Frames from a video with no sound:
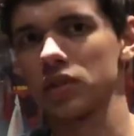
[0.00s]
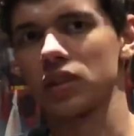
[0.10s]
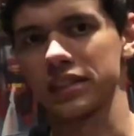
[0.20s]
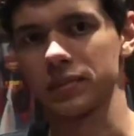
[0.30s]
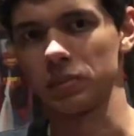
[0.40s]

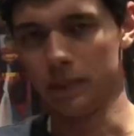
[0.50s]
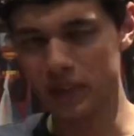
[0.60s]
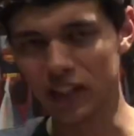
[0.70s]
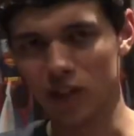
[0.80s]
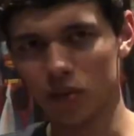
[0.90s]

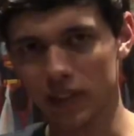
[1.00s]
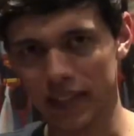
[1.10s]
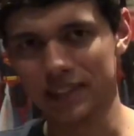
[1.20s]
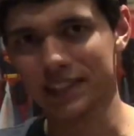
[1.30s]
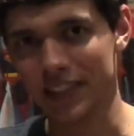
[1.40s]
CosplayMino,
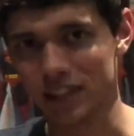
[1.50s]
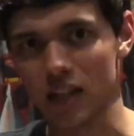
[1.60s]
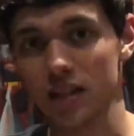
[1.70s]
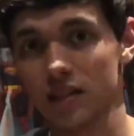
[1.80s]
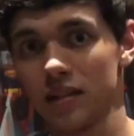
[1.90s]
and TikTok.